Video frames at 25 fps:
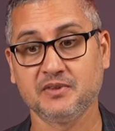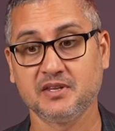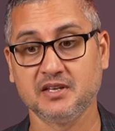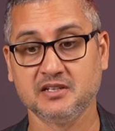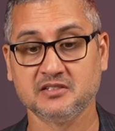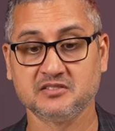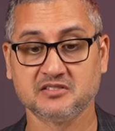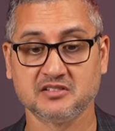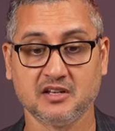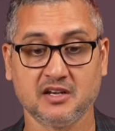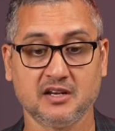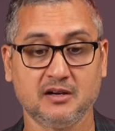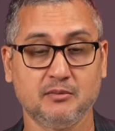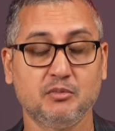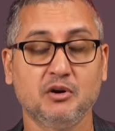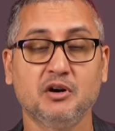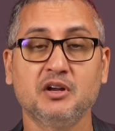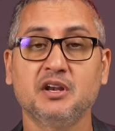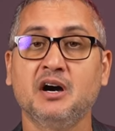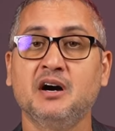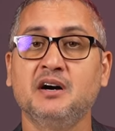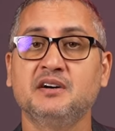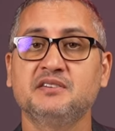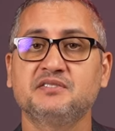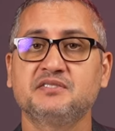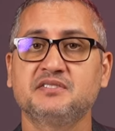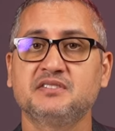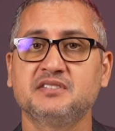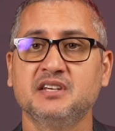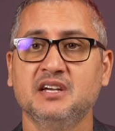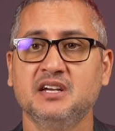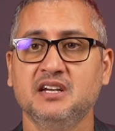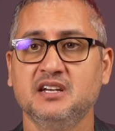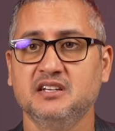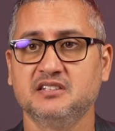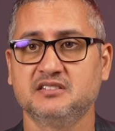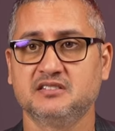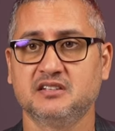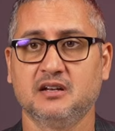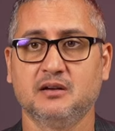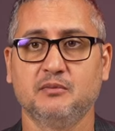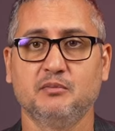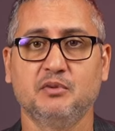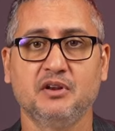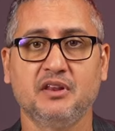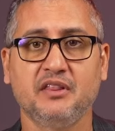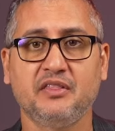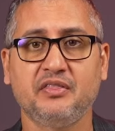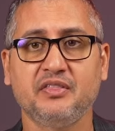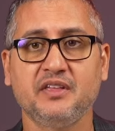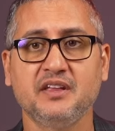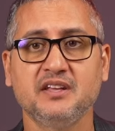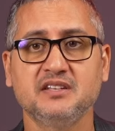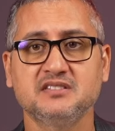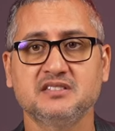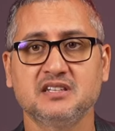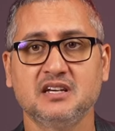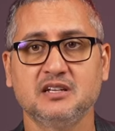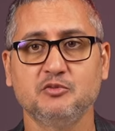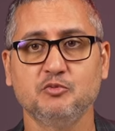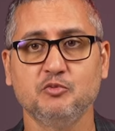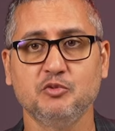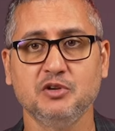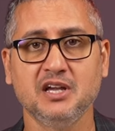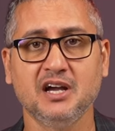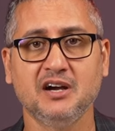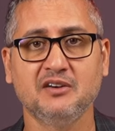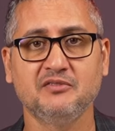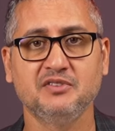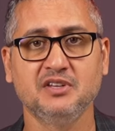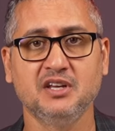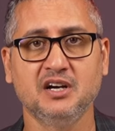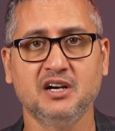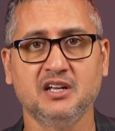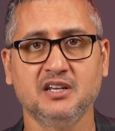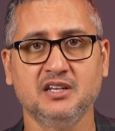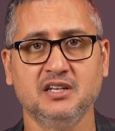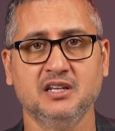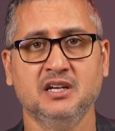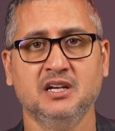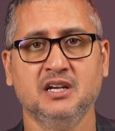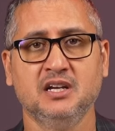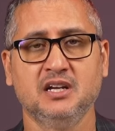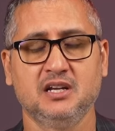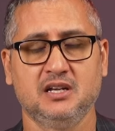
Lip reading: It's not about us. It's not about the things that we have done